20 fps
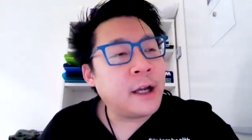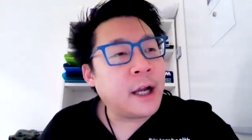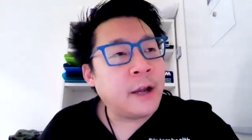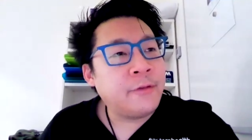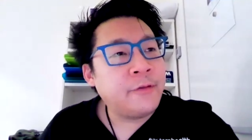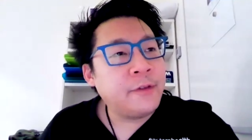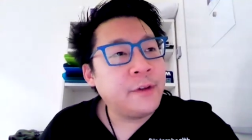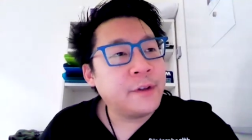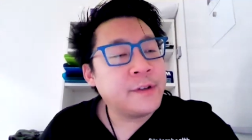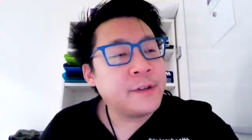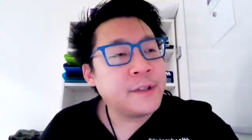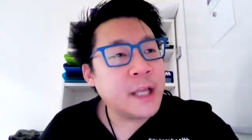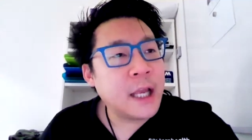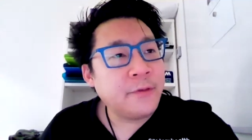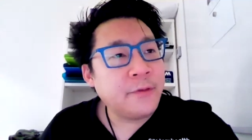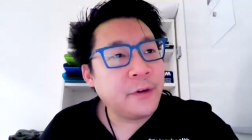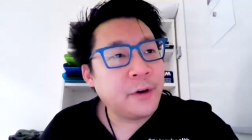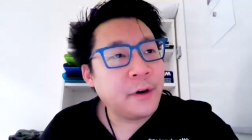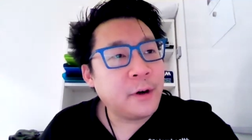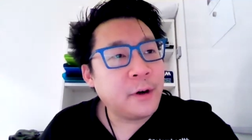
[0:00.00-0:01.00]
I feel
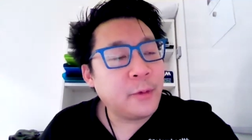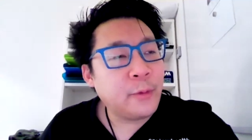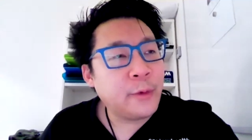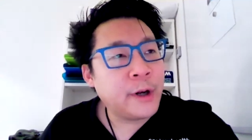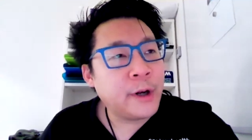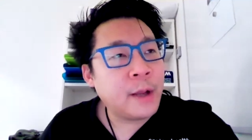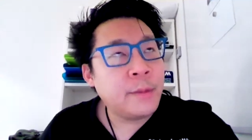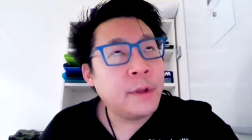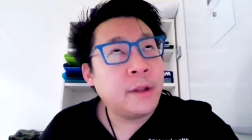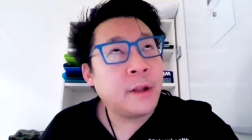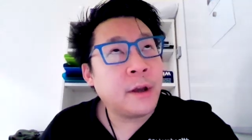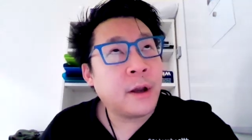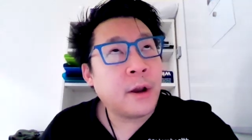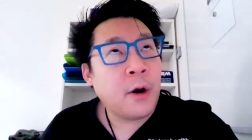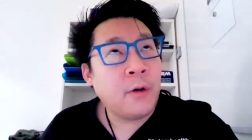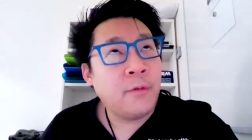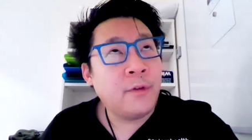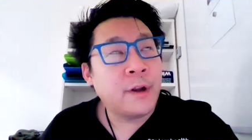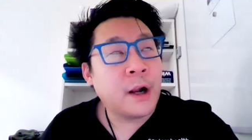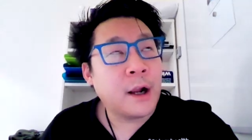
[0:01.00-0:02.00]
safer when I'm in the
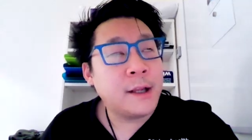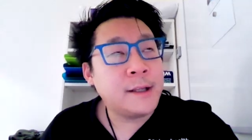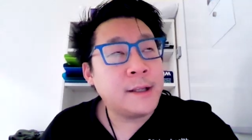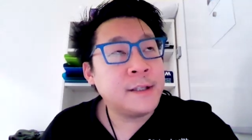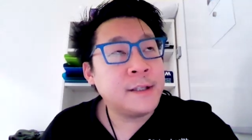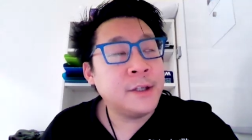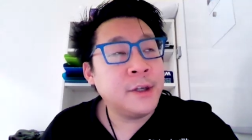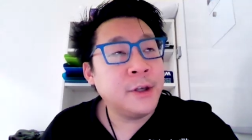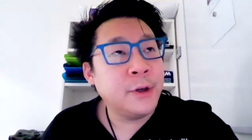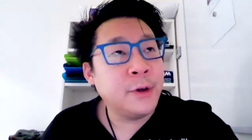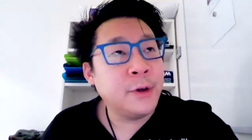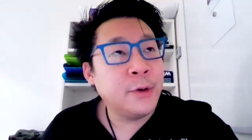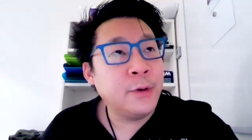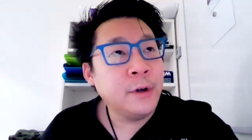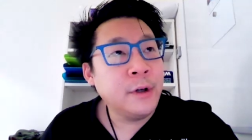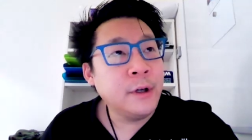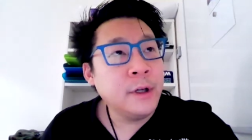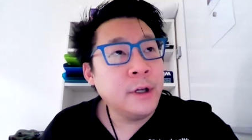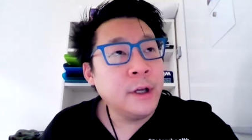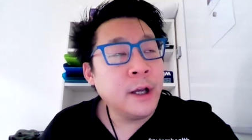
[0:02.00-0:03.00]
COVID
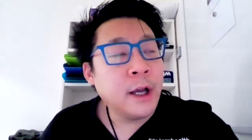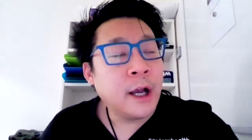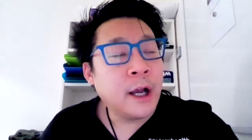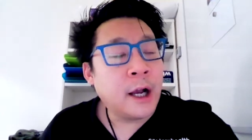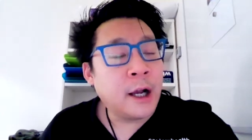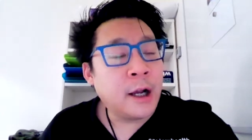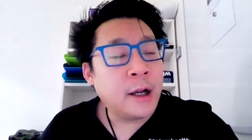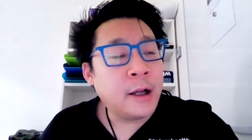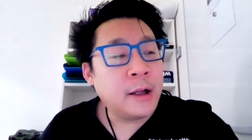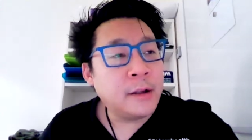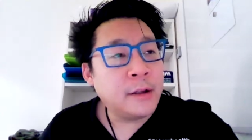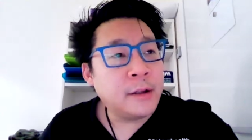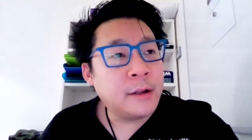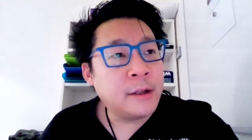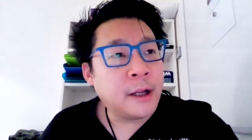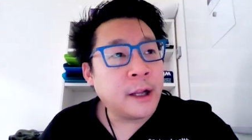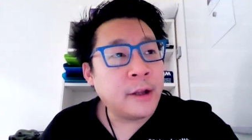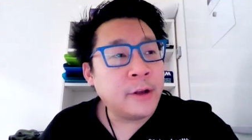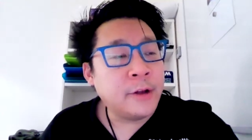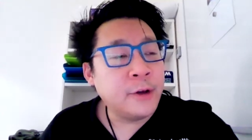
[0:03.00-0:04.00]
ICU
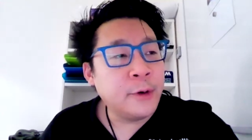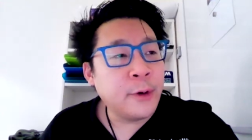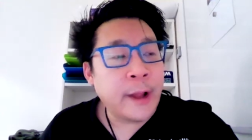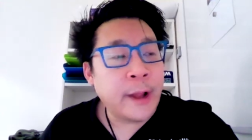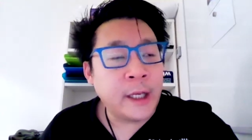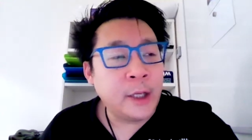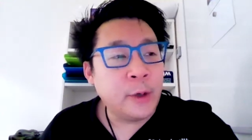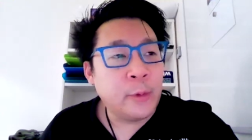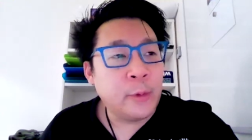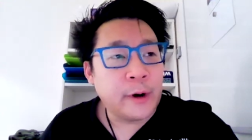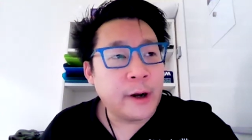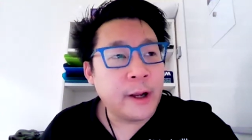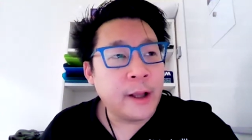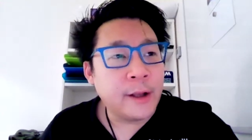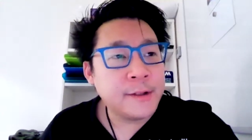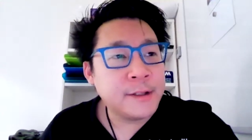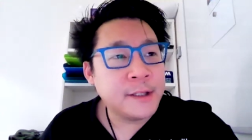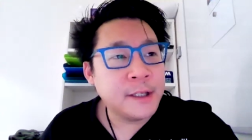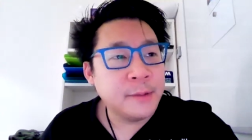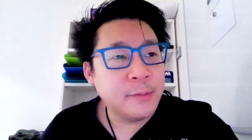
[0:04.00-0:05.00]
than I do anywhere
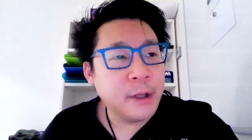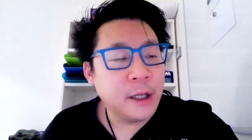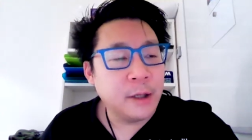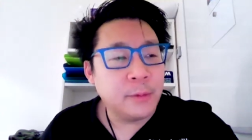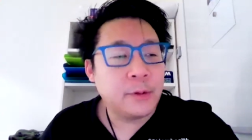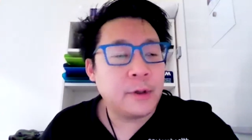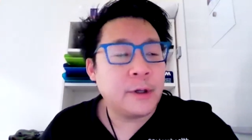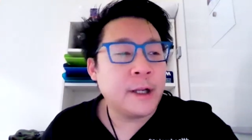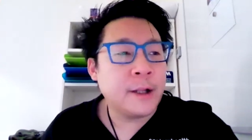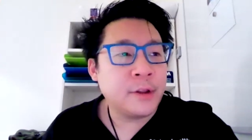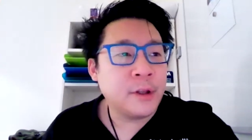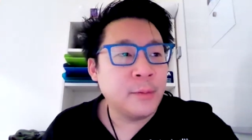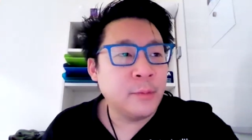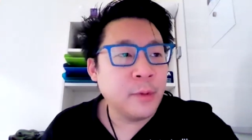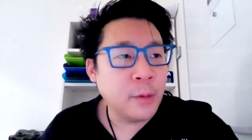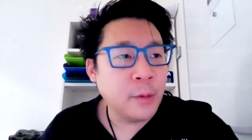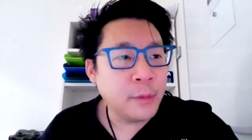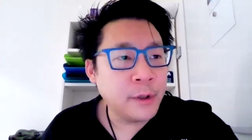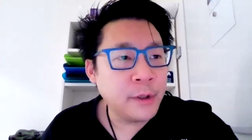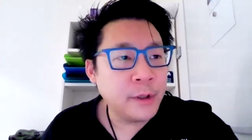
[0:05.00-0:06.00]
else in Melbourne at the
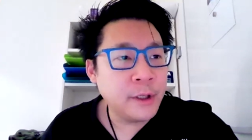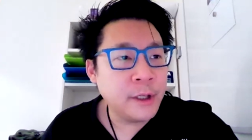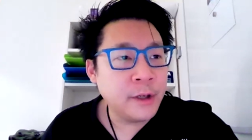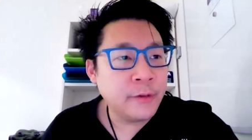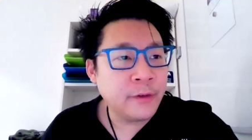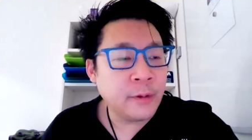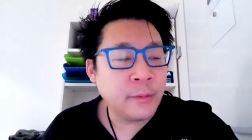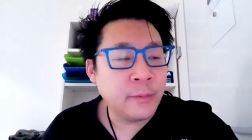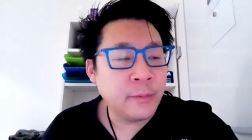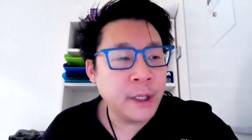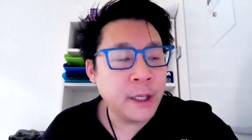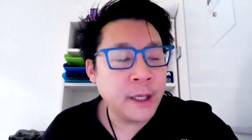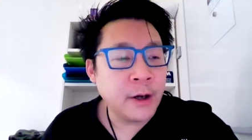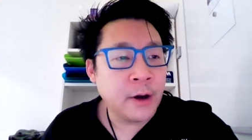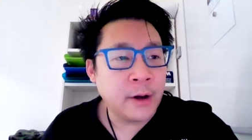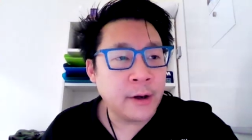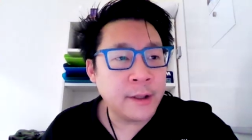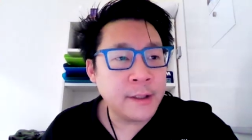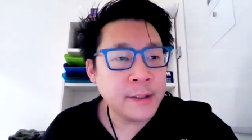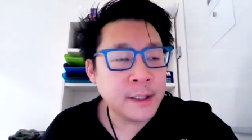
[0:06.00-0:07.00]
moment, if I'm being
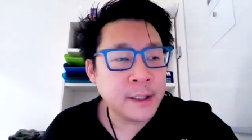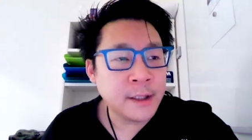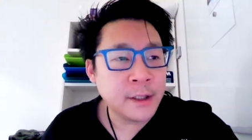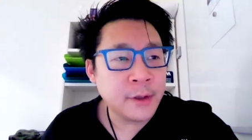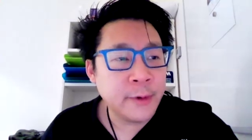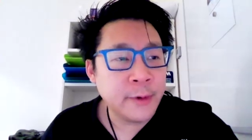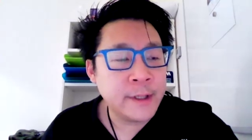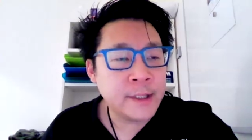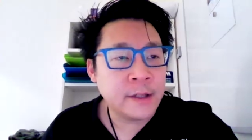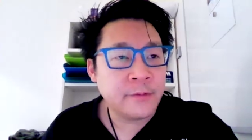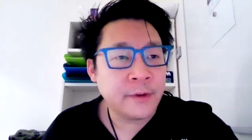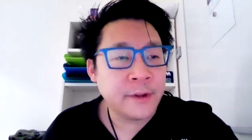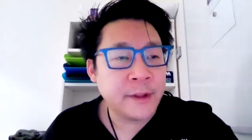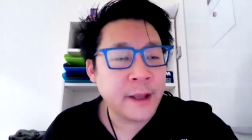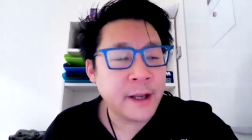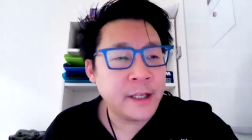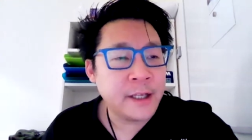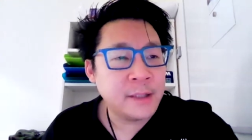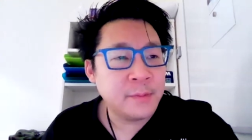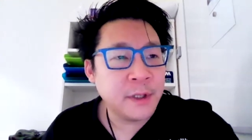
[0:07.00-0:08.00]
honest. And the reason for
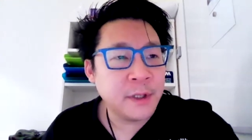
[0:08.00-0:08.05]
that is